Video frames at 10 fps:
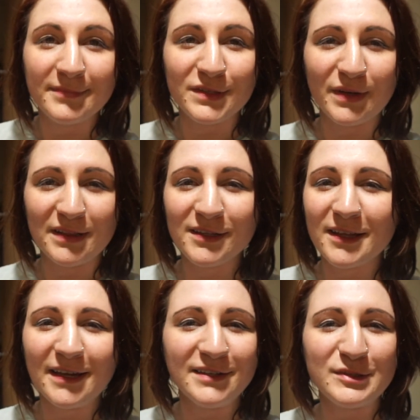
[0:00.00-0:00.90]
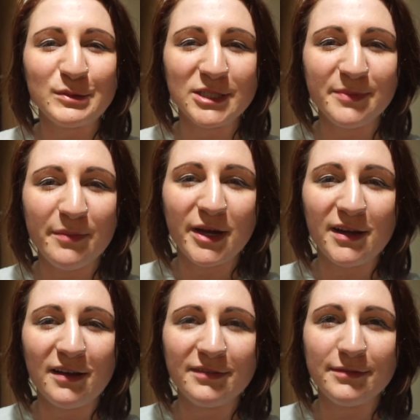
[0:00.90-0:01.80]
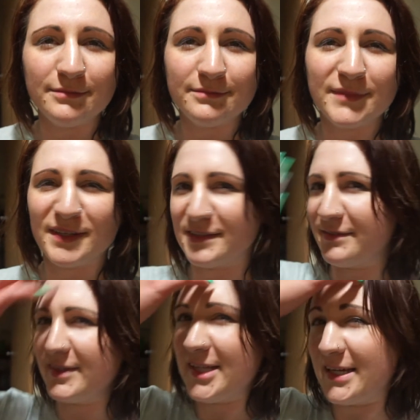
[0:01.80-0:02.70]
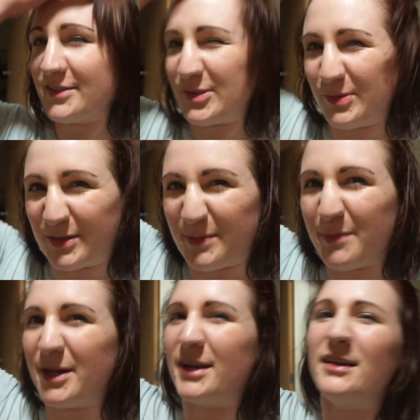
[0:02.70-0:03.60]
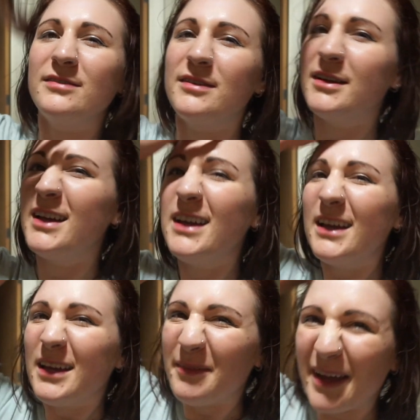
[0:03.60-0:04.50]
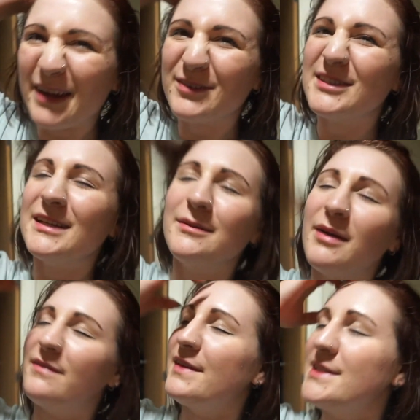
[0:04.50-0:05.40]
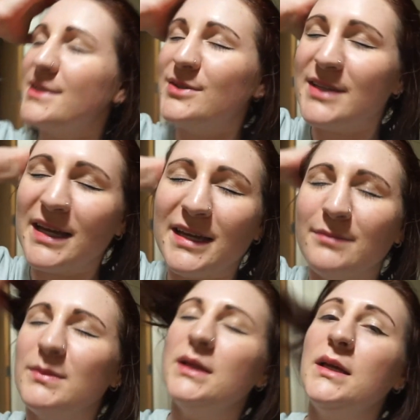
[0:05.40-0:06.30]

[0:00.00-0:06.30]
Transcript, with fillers: Do I look like I just worked my butt off? Because I feel like I just worked my butt off. My hair was getting in my face the whole time.